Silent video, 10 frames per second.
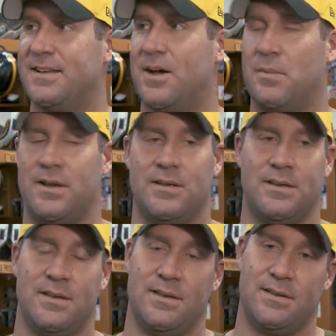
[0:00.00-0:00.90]
Now my
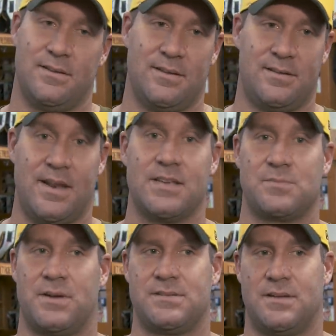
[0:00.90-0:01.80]
today
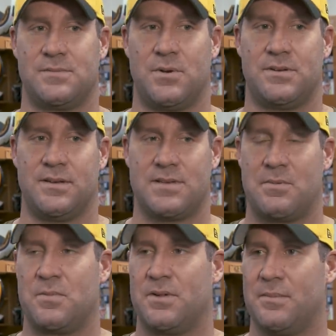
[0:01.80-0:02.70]
is my son's birthday, so
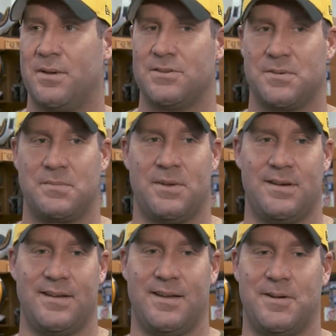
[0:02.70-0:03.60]
happy birthday, Benjamin.
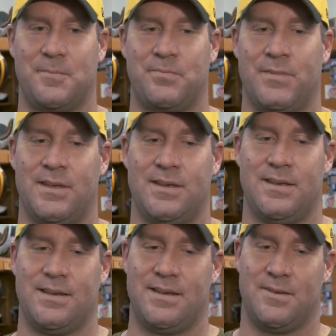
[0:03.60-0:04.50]
But um,
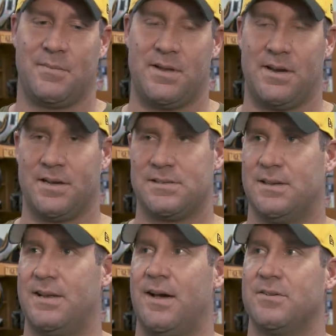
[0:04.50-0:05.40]
my youngest
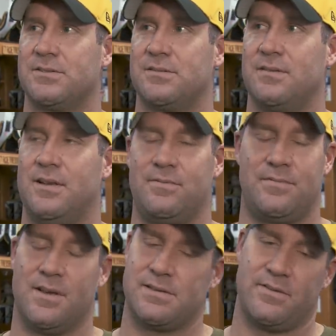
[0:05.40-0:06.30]
son now is he
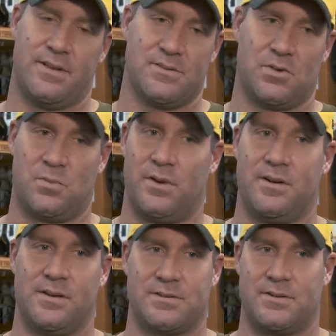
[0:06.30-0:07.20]
does everything his older
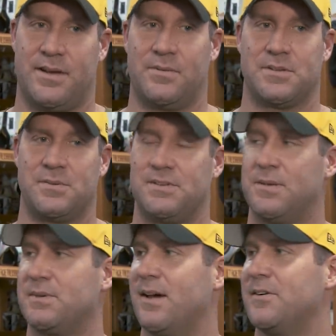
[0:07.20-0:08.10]
brother does, so now he wants to be
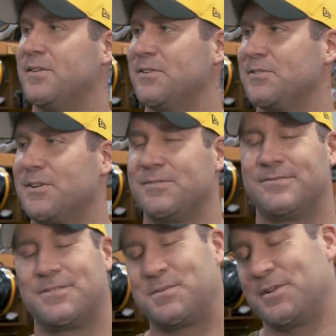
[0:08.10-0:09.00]
James Conner too. So
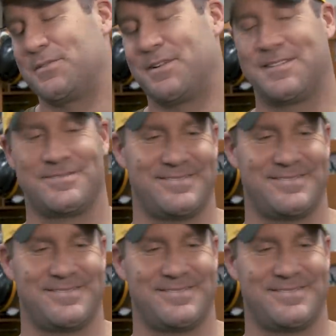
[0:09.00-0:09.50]
it's pretty funny.